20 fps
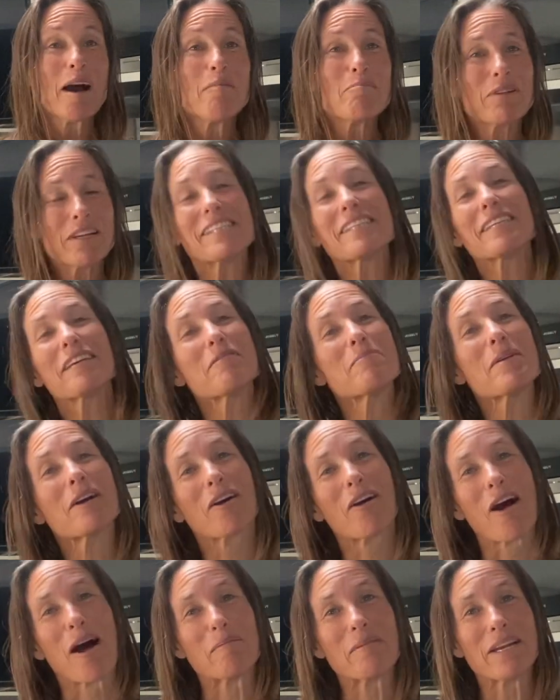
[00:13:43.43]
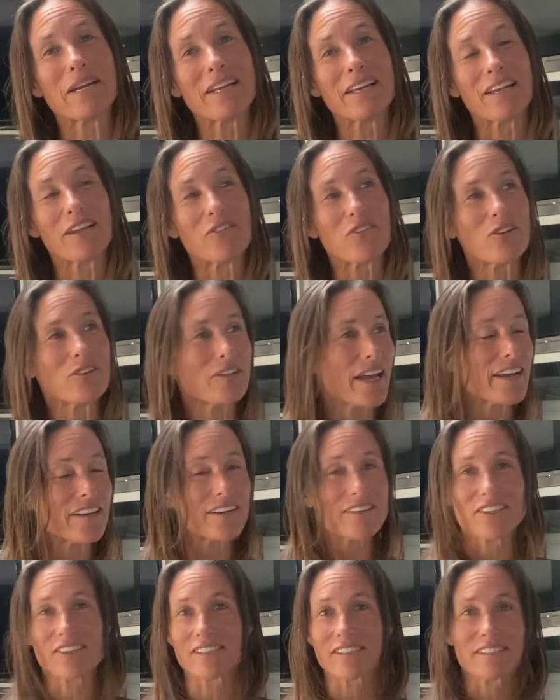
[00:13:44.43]
Please leave me a comment if you like
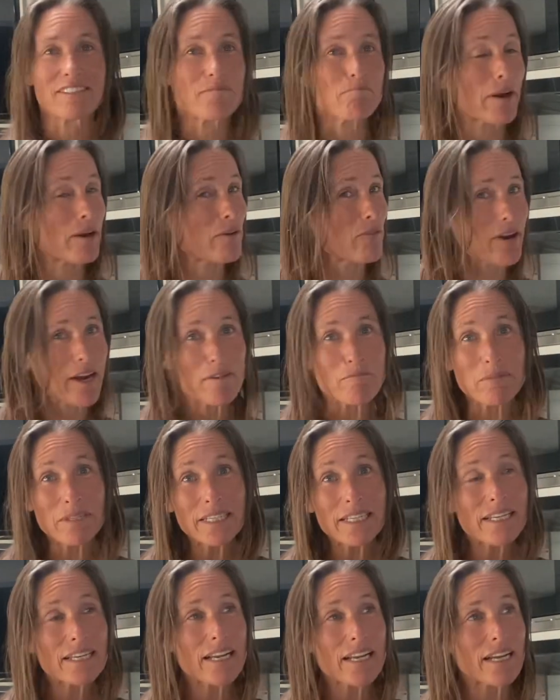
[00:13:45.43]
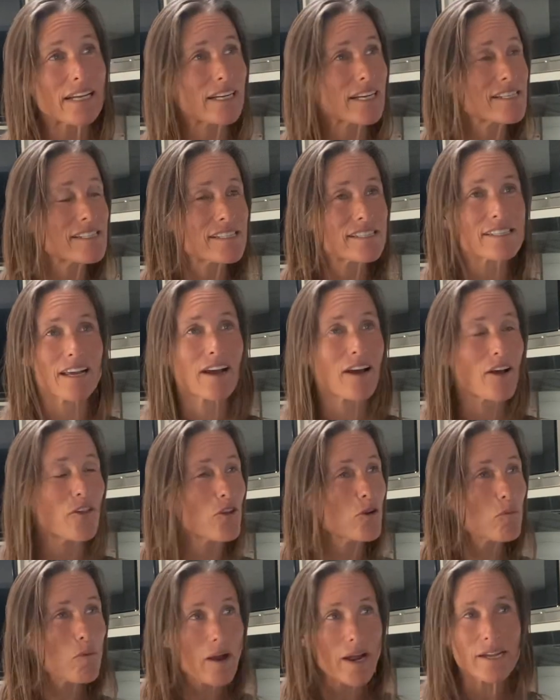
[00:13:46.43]
just my rambling, because
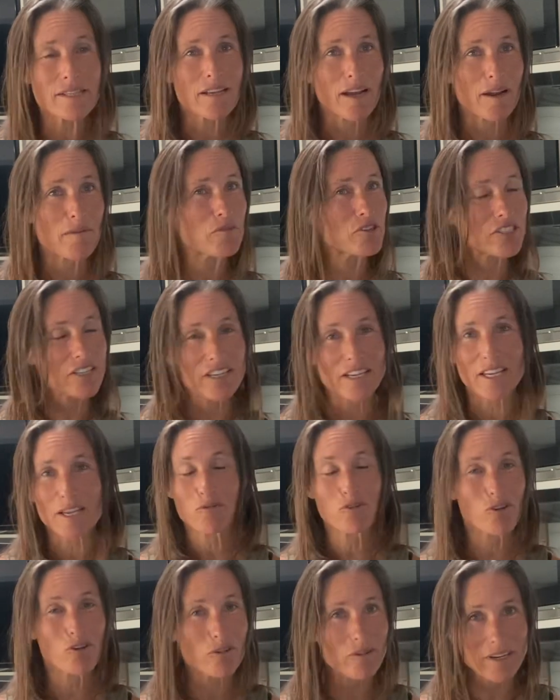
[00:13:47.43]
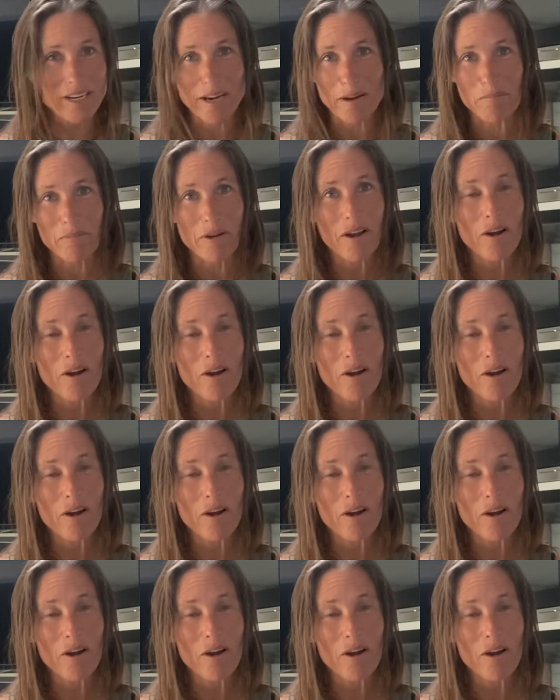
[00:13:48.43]
otherwise I'm just going to keep showing up